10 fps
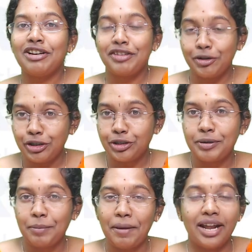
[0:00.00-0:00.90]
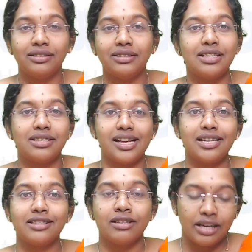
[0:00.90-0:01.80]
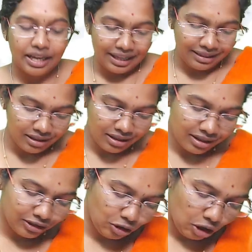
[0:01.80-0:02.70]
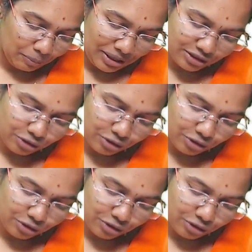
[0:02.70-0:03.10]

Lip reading: we going to prepare this is in the topics,